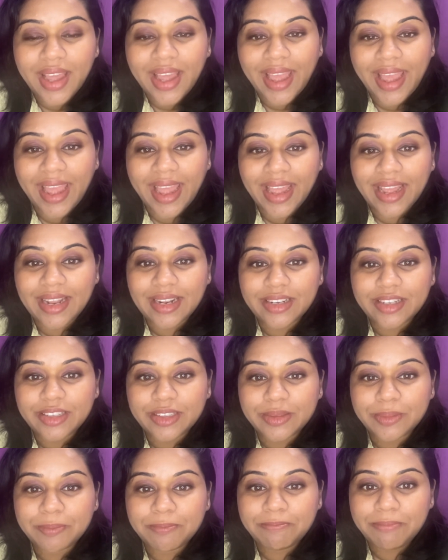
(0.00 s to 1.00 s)

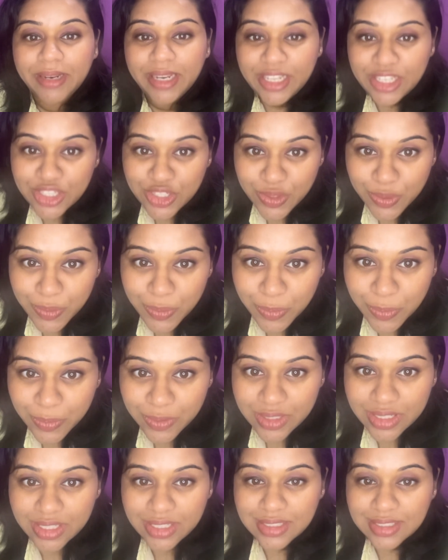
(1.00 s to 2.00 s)
And please do
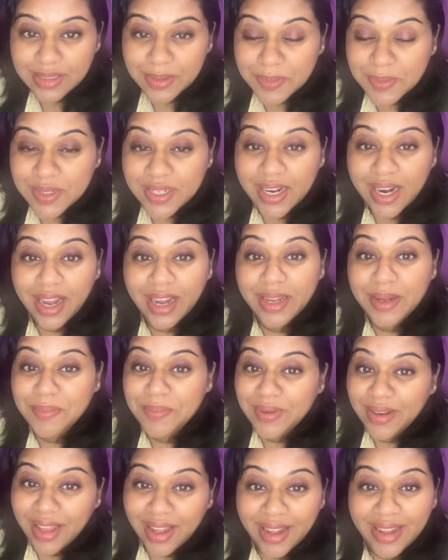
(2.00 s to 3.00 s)
subscribe,
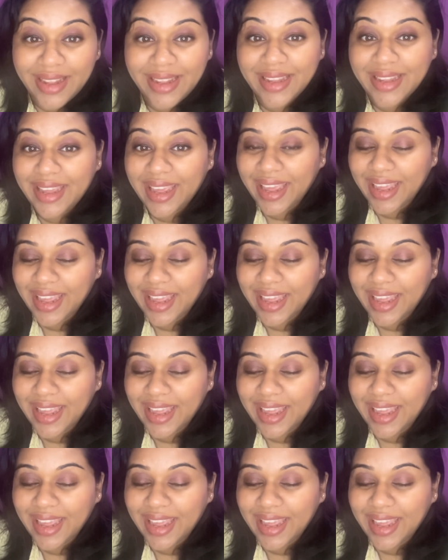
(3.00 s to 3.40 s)
like,